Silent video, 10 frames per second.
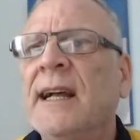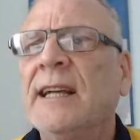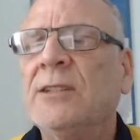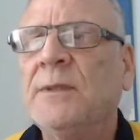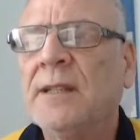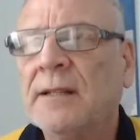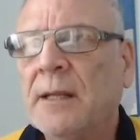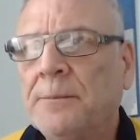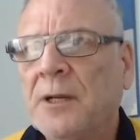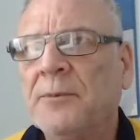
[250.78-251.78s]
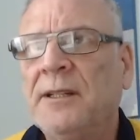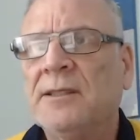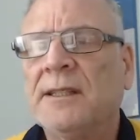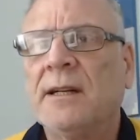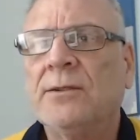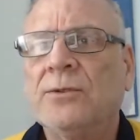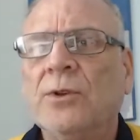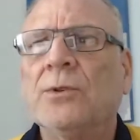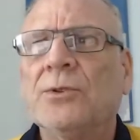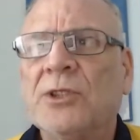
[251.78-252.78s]
as we know, a couple of years ago,
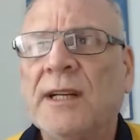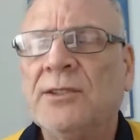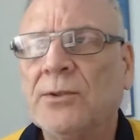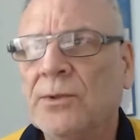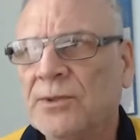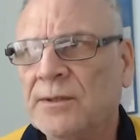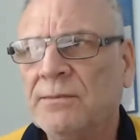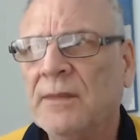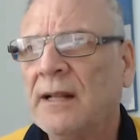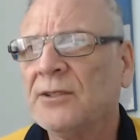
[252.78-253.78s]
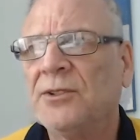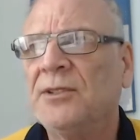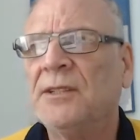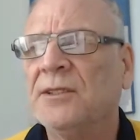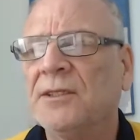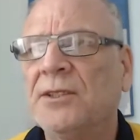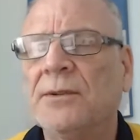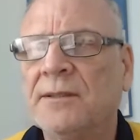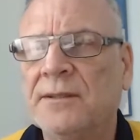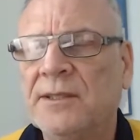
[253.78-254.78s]
Google changed the rules, and other search engines are
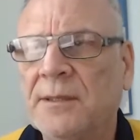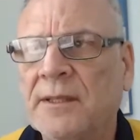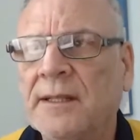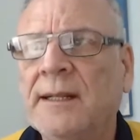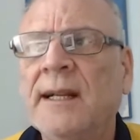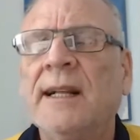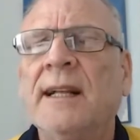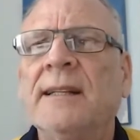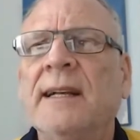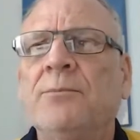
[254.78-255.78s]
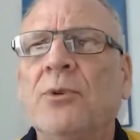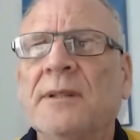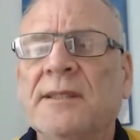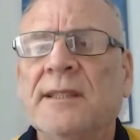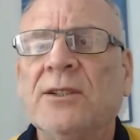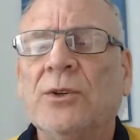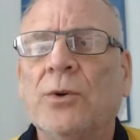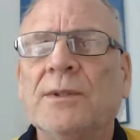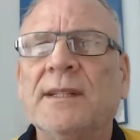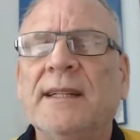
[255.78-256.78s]
doing similar, and they brought in this thing
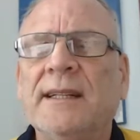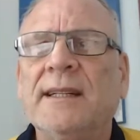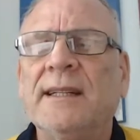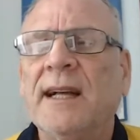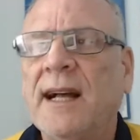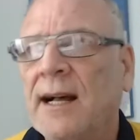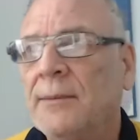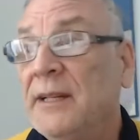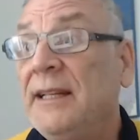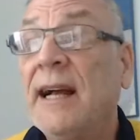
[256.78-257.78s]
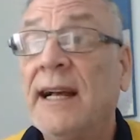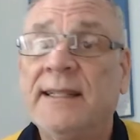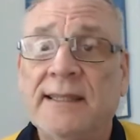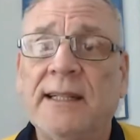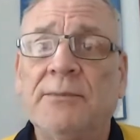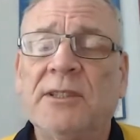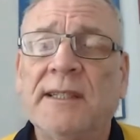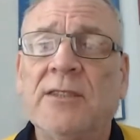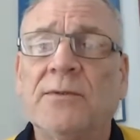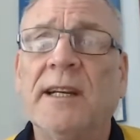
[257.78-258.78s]
called EAT, which
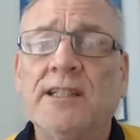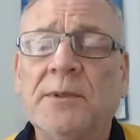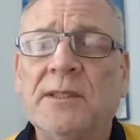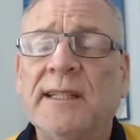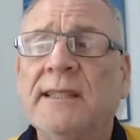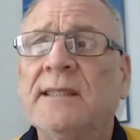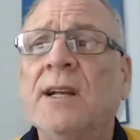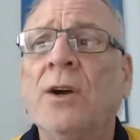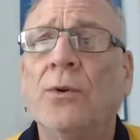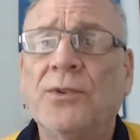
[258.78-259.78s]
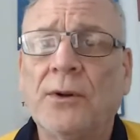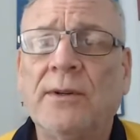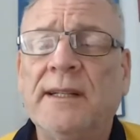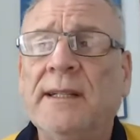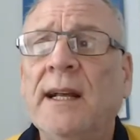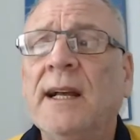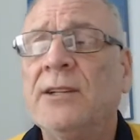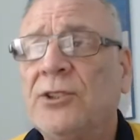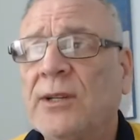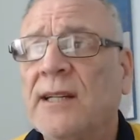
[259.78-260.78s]
stands for expertise, authority, and
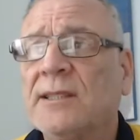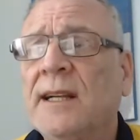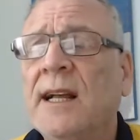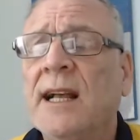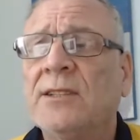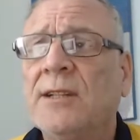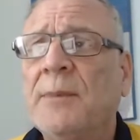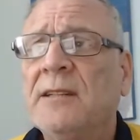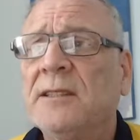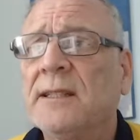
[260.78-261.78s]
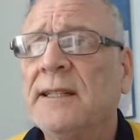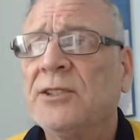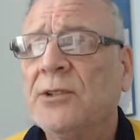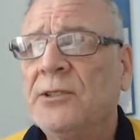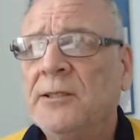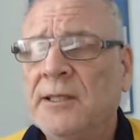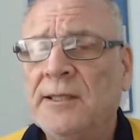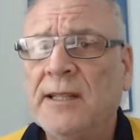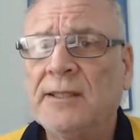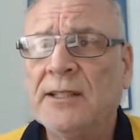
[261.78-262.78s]
trust. And so basically, a search engine
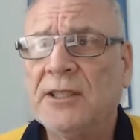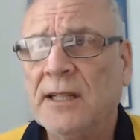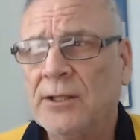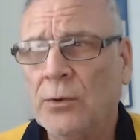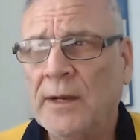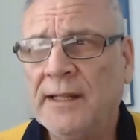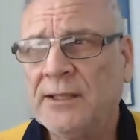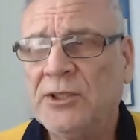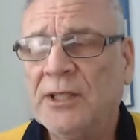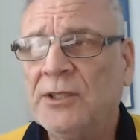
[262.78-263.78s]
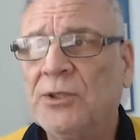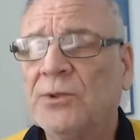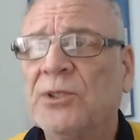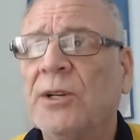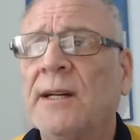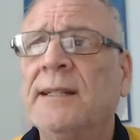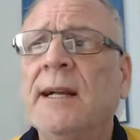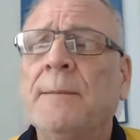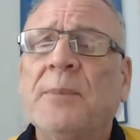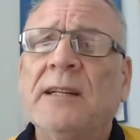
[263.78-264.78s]
is actually going to rank and judge your site
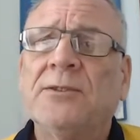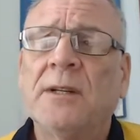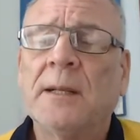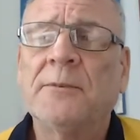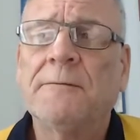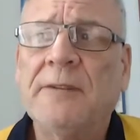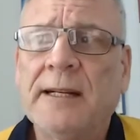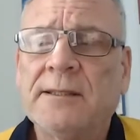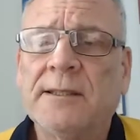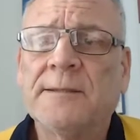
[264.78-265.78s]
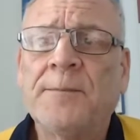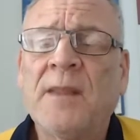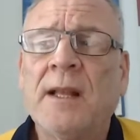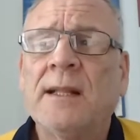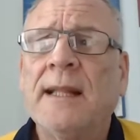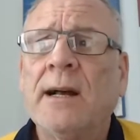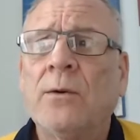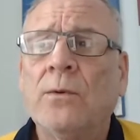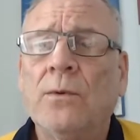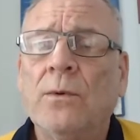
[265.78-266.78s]
based on a number of factors.
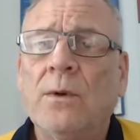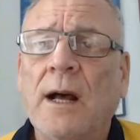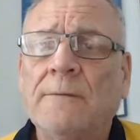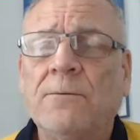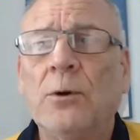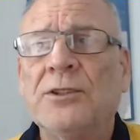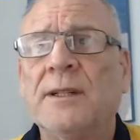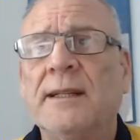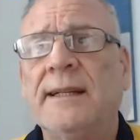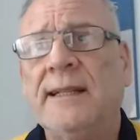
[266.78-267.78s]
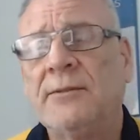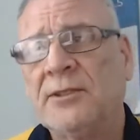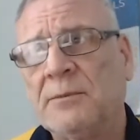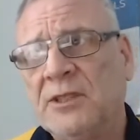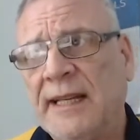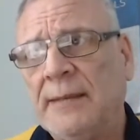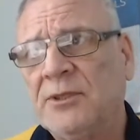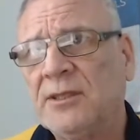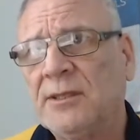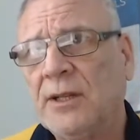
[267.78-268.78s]
Now, unfortunately, there were some
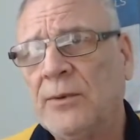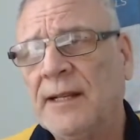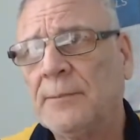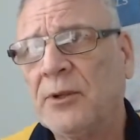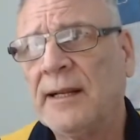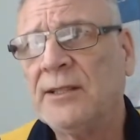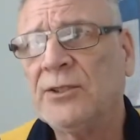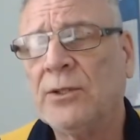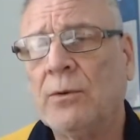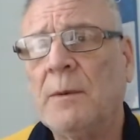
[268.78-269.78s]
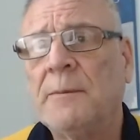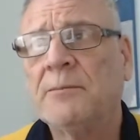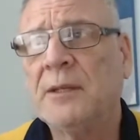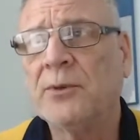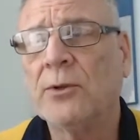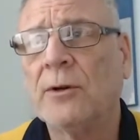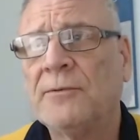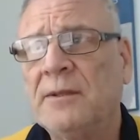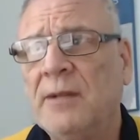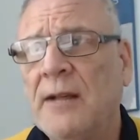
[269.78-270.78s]
scamsters around the place who were ripping people off
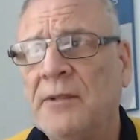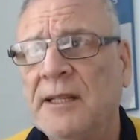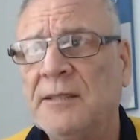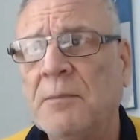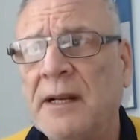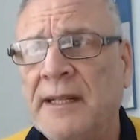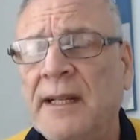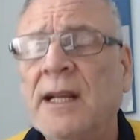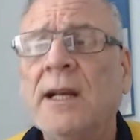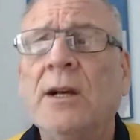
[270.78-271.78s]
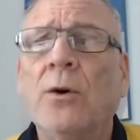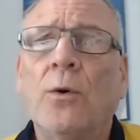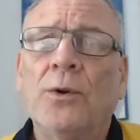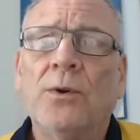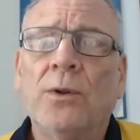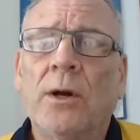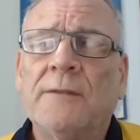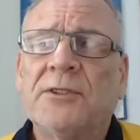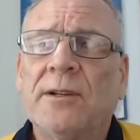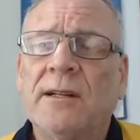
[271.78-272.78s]
and having these money or your life
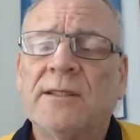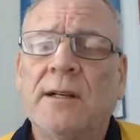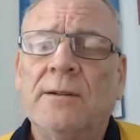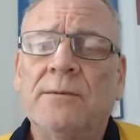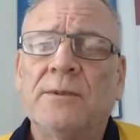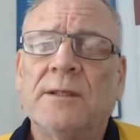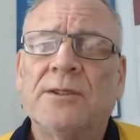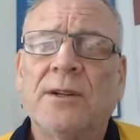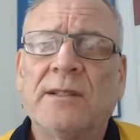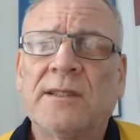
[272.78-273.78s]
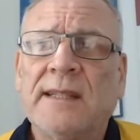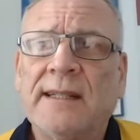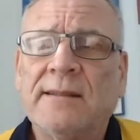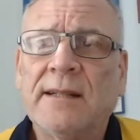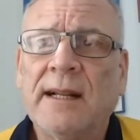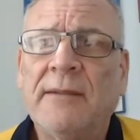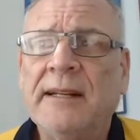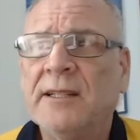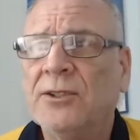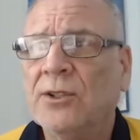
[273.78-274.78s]
sites. So sites that have anything
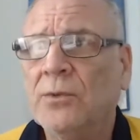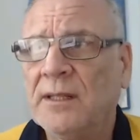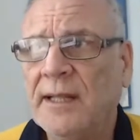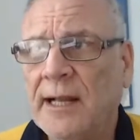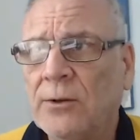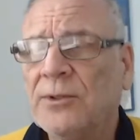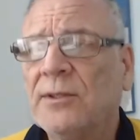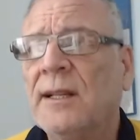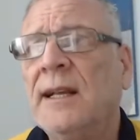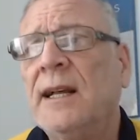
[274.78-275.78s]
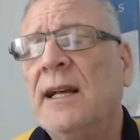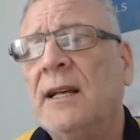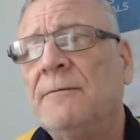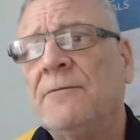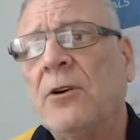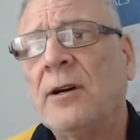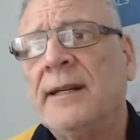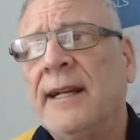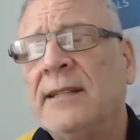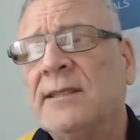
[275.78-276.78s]
to do with health and
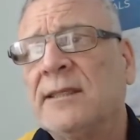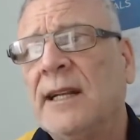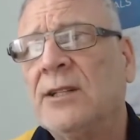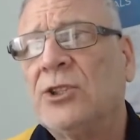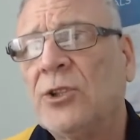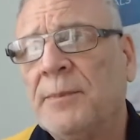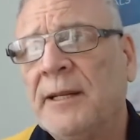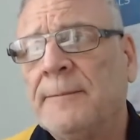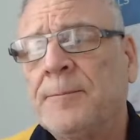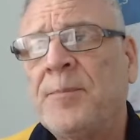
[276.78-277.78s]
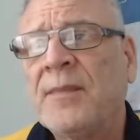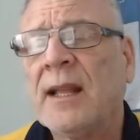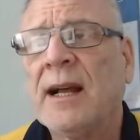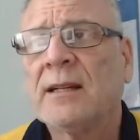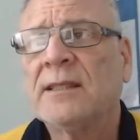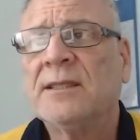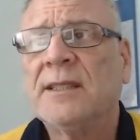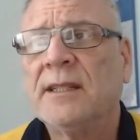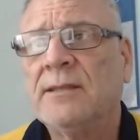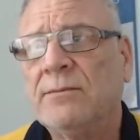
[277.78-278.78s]
finance and shopping are
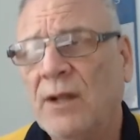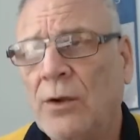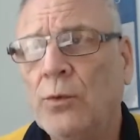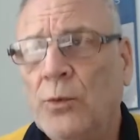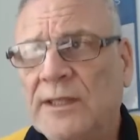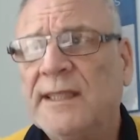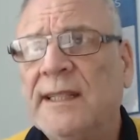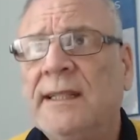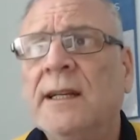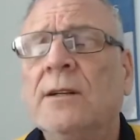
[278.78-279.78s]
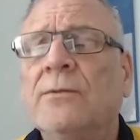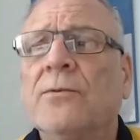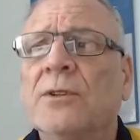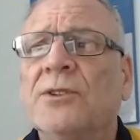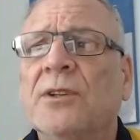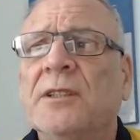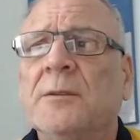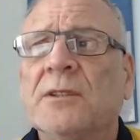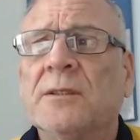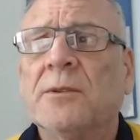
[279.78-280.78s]
considered risky for the search
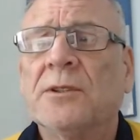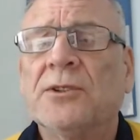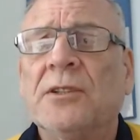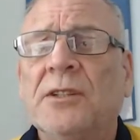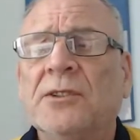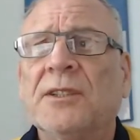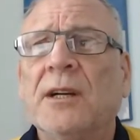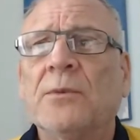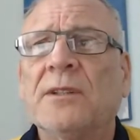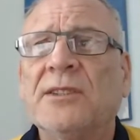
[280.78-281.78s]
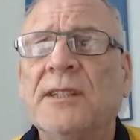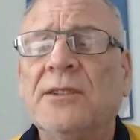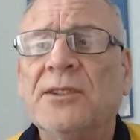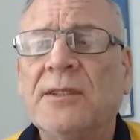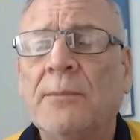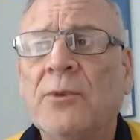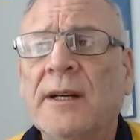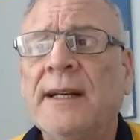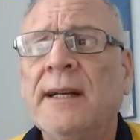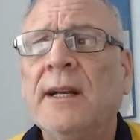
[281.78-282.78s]
engines, because the search engines don't want to send you
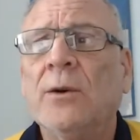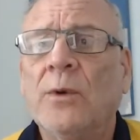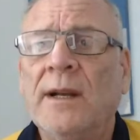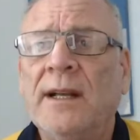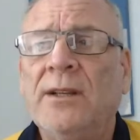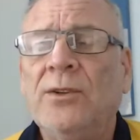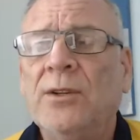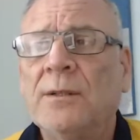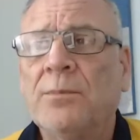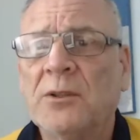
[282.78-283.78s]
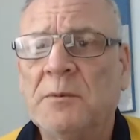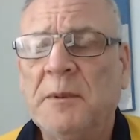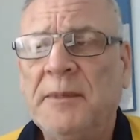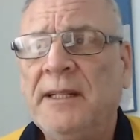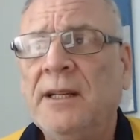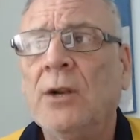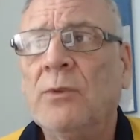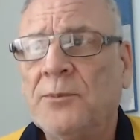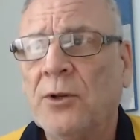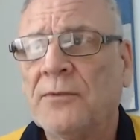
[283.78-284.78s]
somewhere where you can possibly be
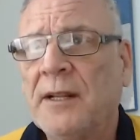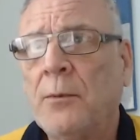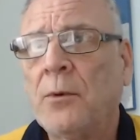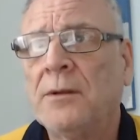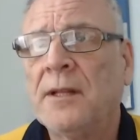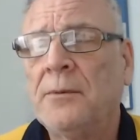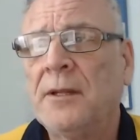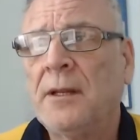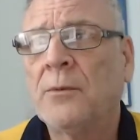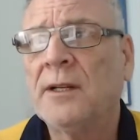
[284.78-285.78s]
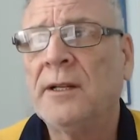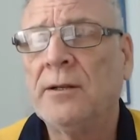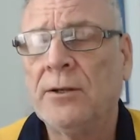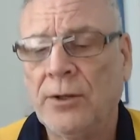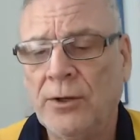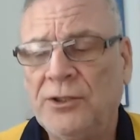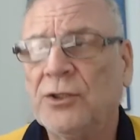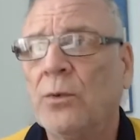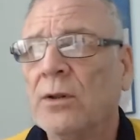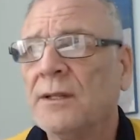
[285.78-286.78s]
ripped off. They don't want to hurt your
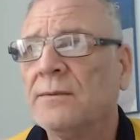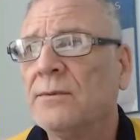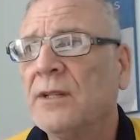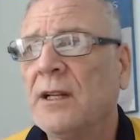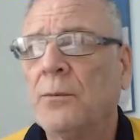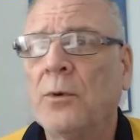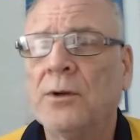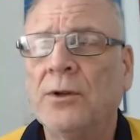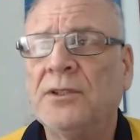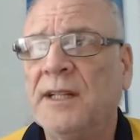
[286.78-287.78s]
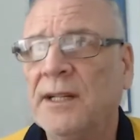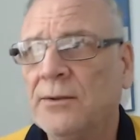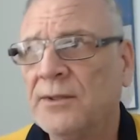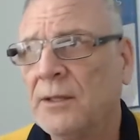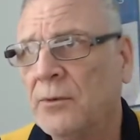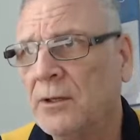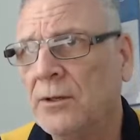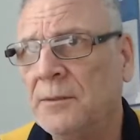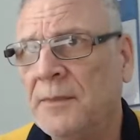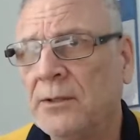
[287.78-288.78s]
wallet. They don't want to hurt your health. They don't want to hurt
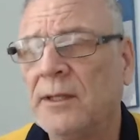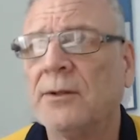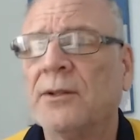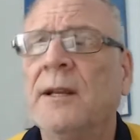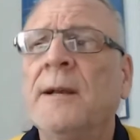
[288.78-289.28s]
your mental health.